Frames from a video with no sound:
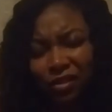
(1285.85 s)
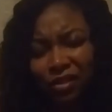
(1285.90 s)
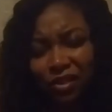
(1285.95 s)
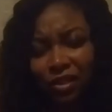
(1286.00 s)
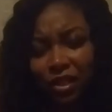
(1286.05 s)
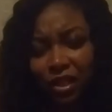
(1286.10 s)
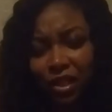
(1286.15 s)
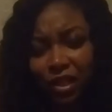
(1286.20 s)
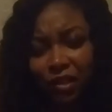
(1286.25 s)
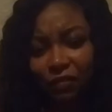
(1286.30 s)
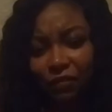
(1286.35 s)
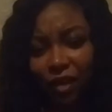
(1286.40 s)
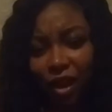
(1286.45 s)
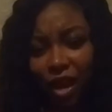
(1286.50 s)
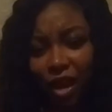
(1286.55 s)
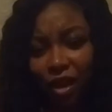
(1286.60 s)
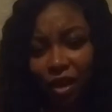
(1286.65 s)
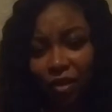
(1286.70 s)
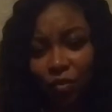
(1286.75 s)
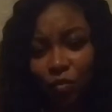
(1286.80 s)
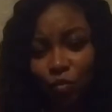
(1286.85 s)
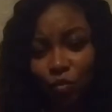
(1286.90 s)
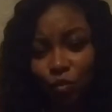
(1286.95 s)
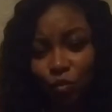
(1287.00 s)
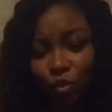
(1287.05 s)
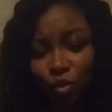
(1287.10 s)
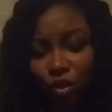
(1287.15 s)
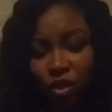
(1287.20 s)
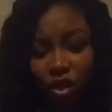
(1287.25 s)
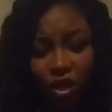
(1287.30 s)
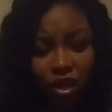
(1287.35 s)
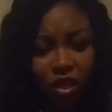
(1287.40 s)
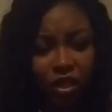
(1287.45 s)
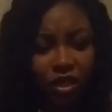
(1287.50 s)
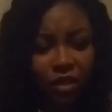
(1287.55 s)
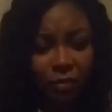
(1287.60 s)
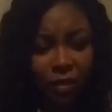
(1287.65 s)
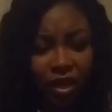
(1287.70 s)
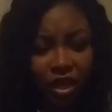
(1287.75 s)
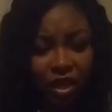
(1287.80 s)
see if I would
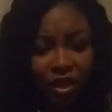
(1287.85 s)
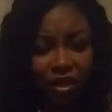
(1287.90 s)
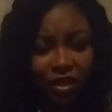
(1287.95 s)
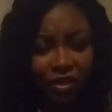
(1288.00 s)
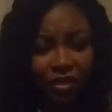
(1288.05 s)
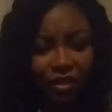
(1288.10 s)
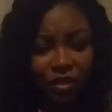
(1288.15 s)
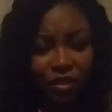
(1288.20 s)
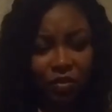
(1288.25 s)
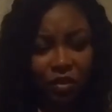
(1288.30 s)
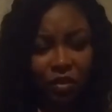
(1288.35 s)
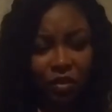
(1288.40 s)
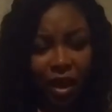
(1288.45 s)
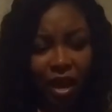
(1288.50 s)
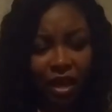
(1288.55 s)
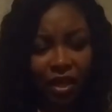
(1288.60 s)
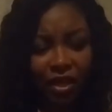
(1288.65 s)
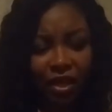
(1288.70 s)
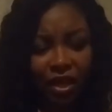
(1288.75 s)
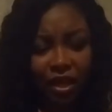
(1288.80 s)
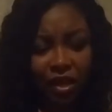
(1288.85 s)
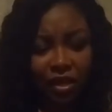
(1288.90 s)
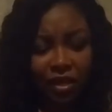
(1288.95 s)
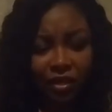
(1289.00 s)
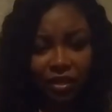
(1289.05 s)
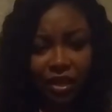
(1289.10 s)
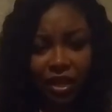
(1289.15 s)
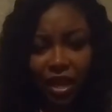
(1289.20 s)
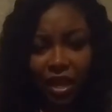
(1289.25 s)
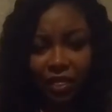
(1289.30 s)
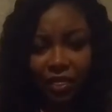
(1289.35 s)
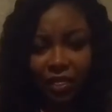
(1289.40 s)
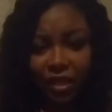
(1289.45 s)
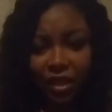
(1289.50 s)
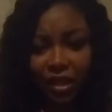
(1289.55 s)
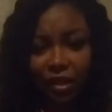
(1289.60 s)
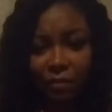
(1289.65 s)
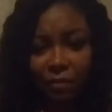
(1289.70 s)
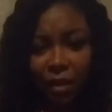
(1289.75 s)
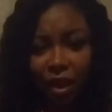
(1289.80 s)
expand this to a podcast, and I
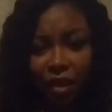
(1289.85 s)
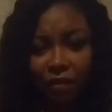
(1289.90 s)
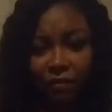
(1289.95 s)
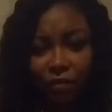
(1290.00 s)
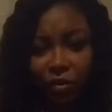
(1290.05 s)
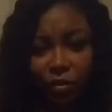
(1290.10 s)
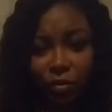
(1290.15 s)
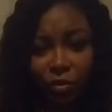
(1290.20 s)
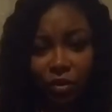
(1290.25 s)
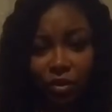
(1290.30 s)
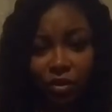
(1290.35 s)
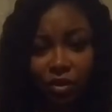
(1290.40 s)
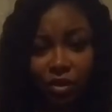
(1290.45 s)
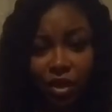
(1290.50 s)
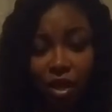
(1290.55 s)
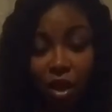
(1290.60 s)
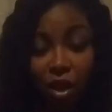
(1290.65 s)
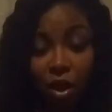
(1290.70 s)
think my viewers